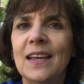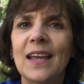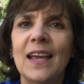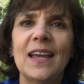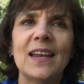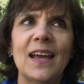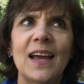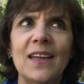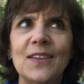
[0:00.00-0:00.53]

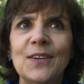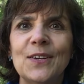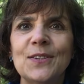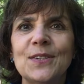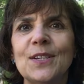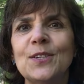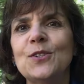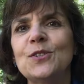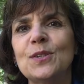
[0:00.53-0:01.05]
and others,
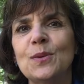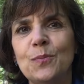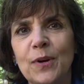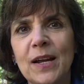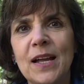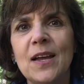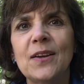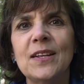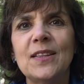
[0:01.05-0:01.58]
such as the
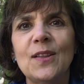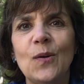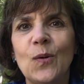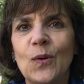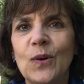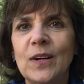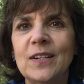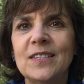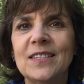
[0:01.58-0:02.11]
brown and the
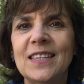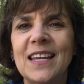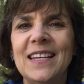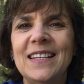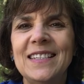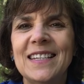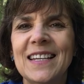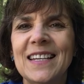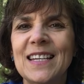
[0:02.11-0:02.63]
orange, they
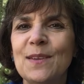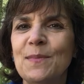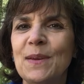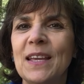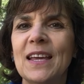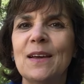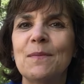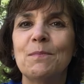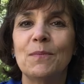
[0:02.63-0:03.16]
tend to
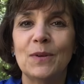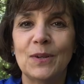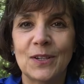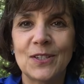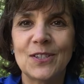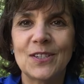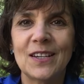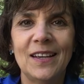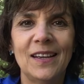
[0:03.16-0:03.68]
become
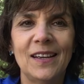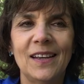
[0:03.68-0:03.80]
mush